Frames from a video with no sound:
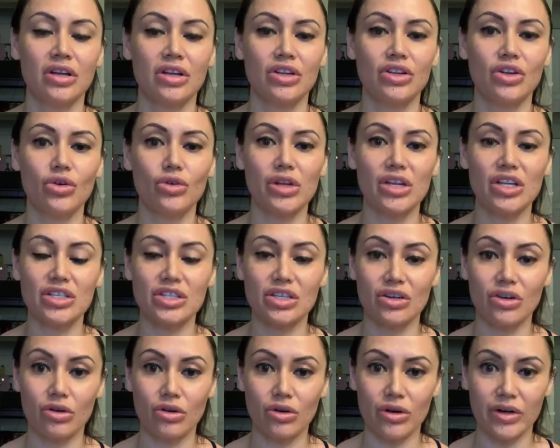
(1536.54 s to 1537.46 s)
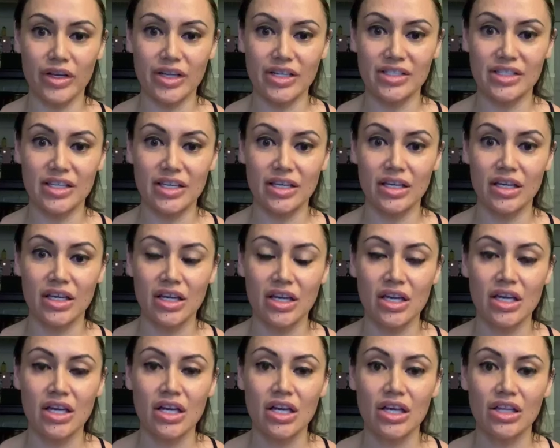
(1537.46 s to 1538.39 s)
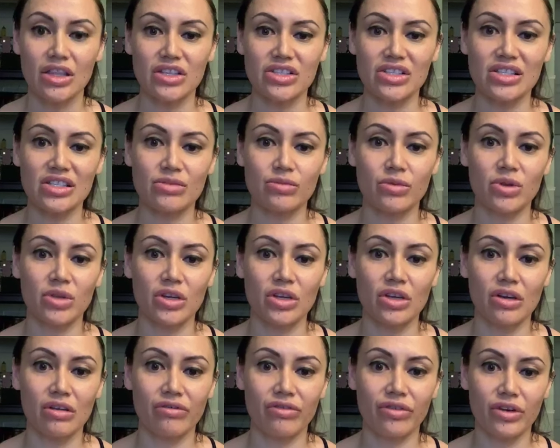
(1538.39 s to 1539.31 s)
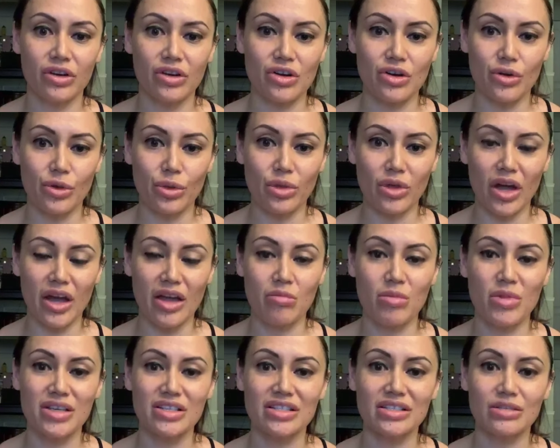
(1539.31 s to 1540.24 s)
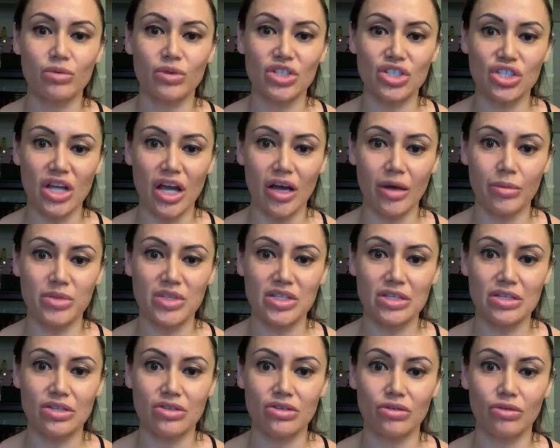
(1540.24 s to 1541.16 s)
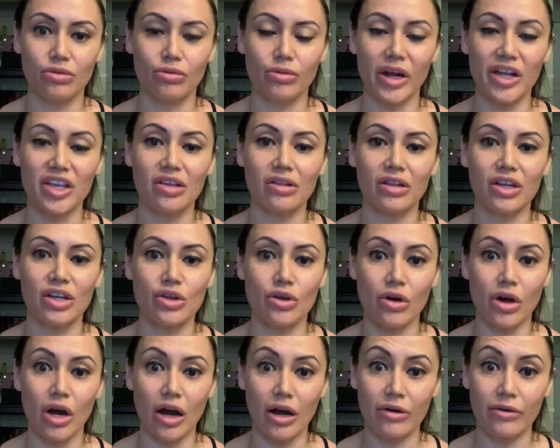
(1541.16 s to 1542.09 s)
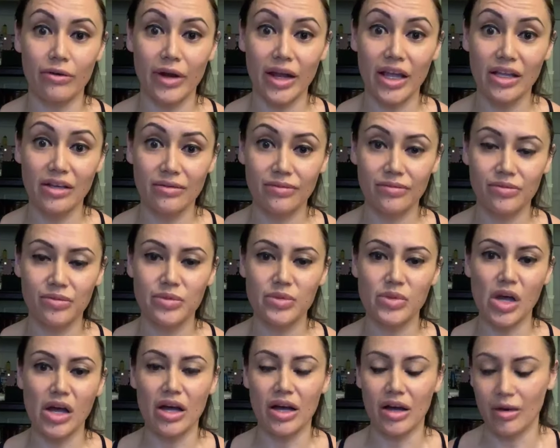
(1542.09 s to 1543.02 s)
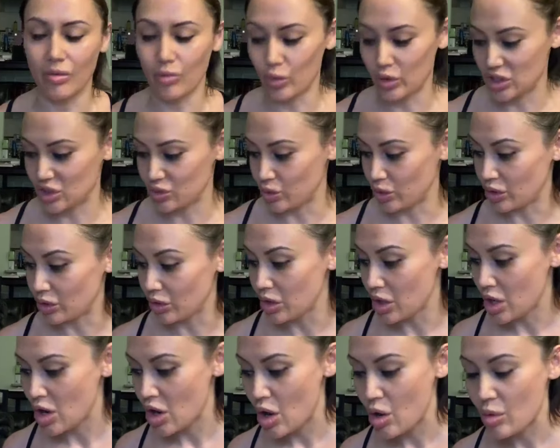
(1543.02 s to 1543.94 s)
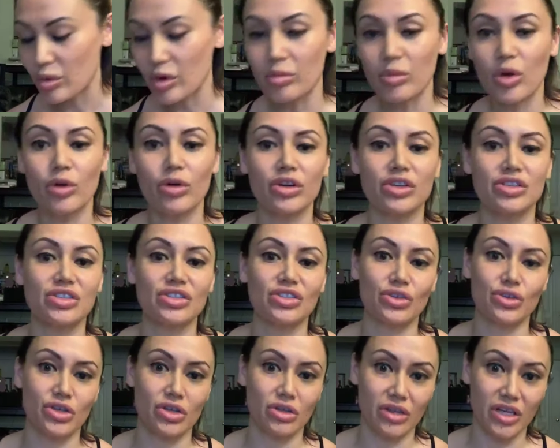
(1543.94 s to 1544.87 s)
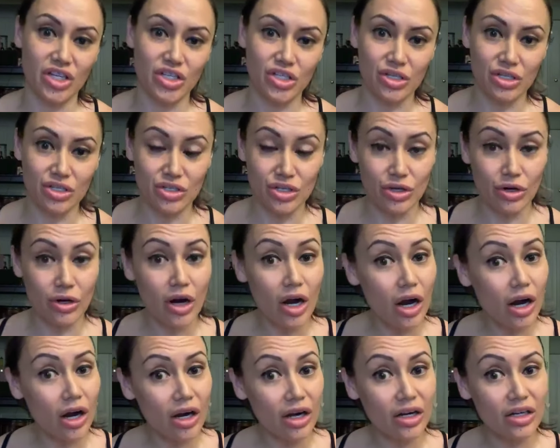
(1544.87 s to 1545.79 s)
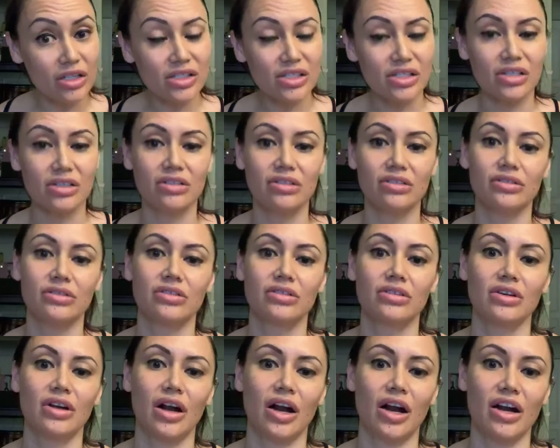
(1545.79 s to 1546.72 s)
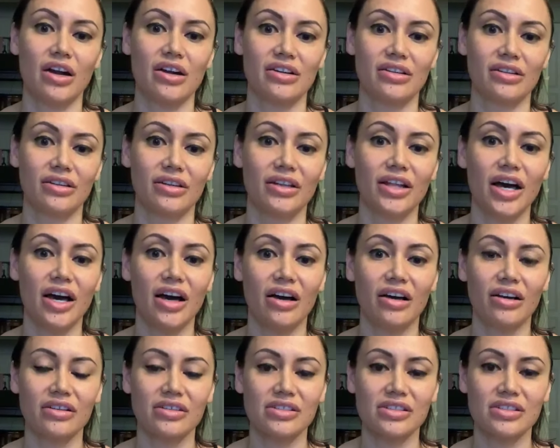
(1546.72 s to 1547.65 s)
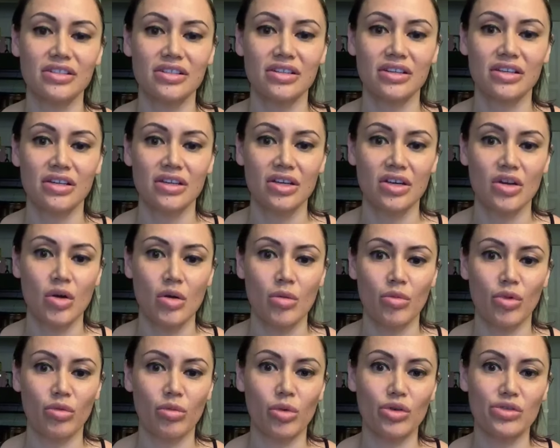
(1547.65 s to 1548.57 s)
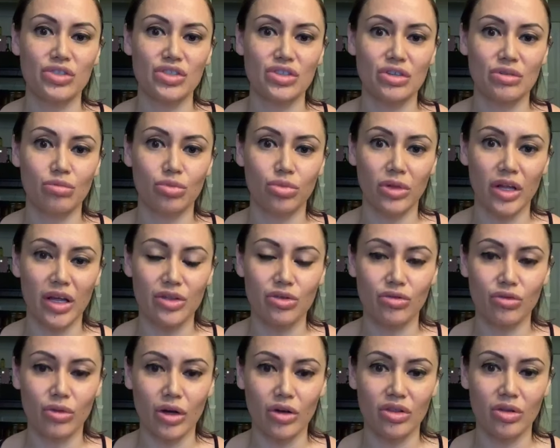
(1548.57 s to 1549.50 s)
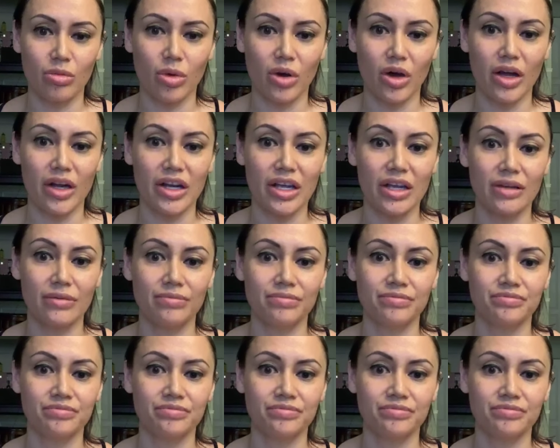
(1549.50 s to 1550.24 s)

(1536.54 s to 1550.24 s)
No need to go crazy. This is really good for your thymus, which helps to regulate your heart rate, which will promote good circulation into your heart and lungs, promotes good blood throughout the body.